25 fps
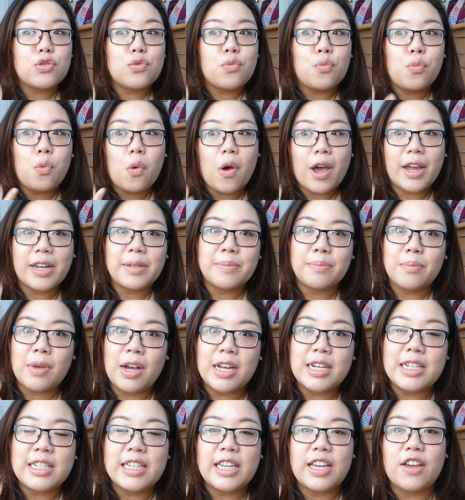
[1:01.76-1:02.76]
to whiten
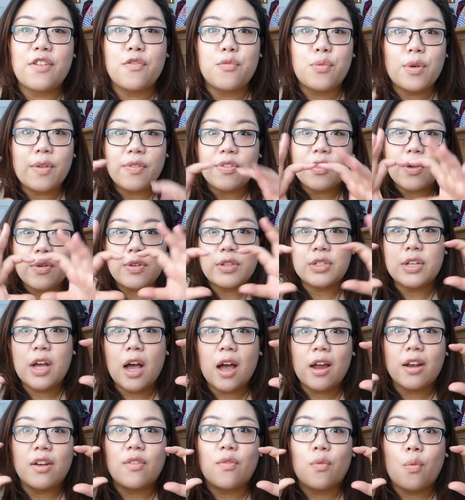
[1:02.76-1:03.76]
my teeth with those
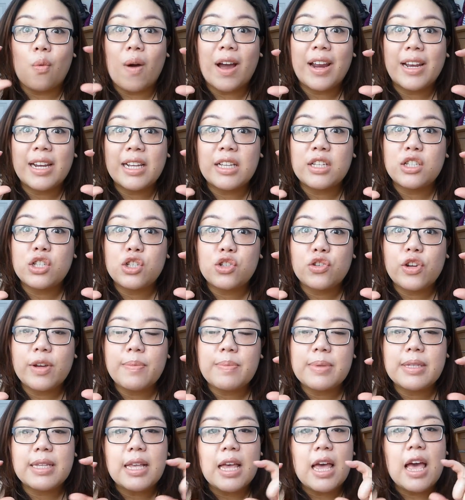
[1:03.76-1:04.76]
kind of whitening
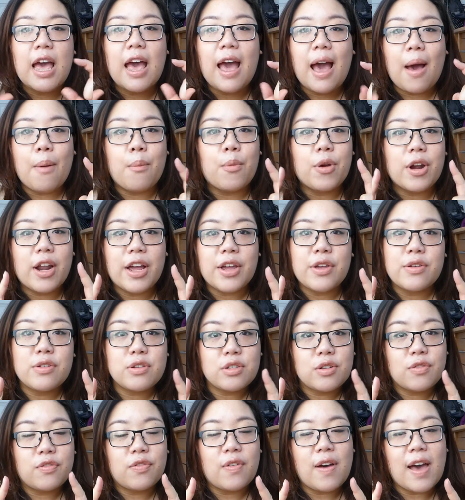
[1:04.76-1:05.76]
strips, and what I
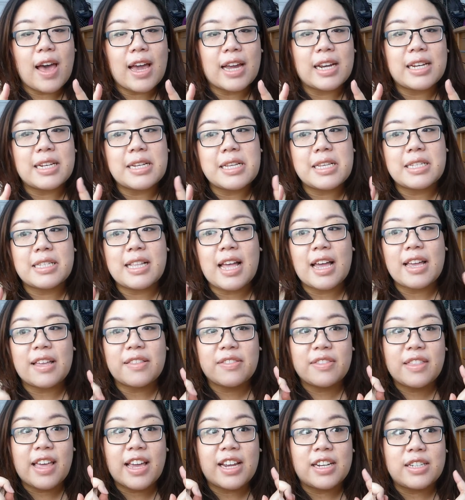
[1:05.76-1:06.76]
used to find is that
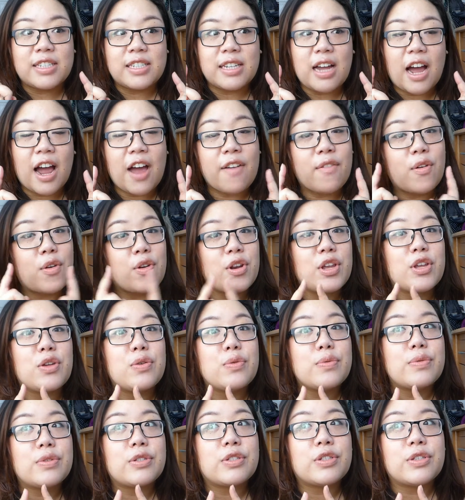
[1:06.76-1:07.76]
I've only
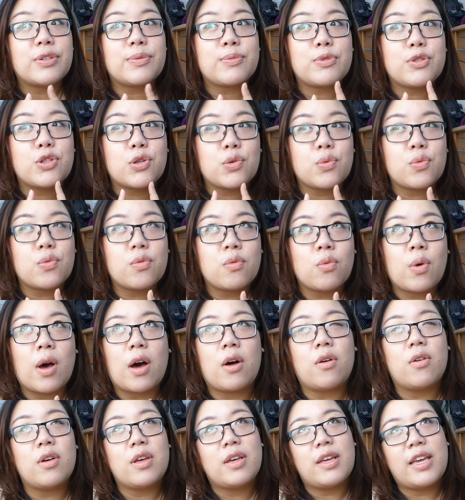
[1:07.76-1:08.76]
used them
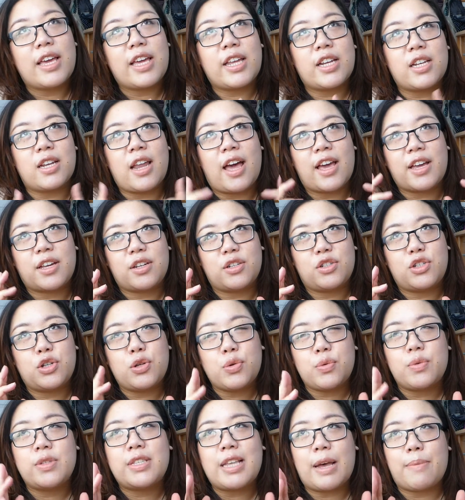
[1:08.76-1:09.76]
in like
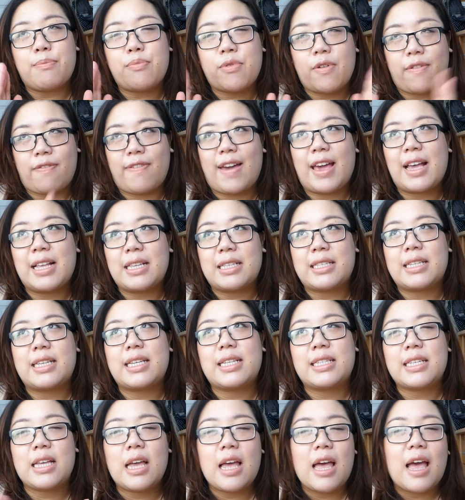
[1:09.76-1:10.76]
two separate
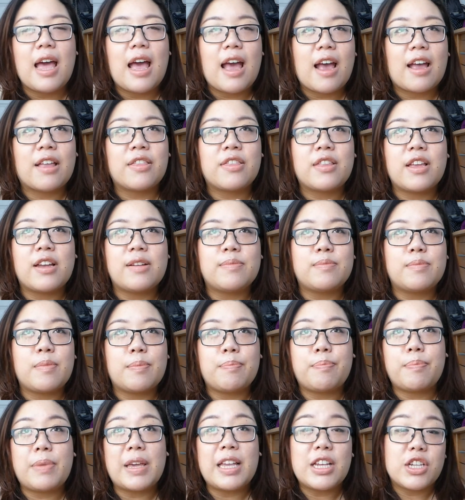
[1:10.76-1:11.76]
phases,
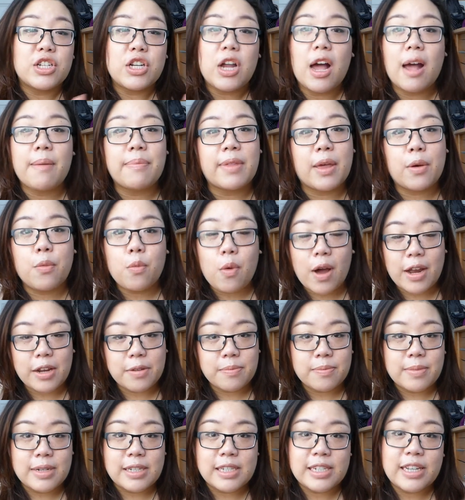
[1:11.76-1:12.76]
and each time they
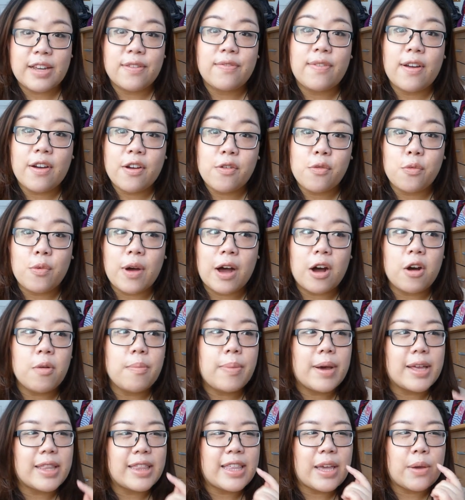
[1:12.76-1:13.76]
whitened my teeth very well,
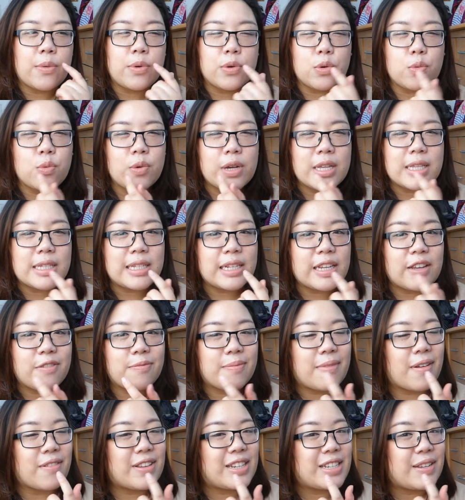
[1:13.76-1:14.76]
but they would always leave
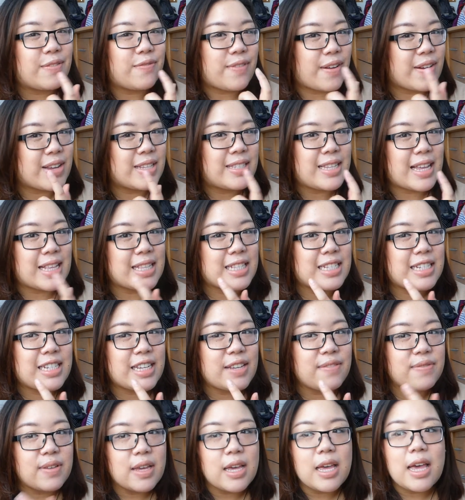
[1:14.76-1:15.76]
my teeth very
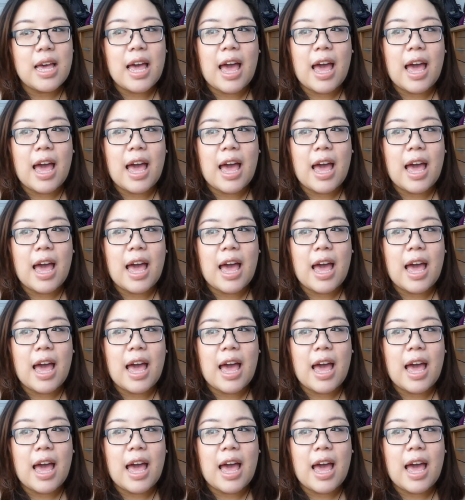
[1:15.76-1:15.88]
sensitive.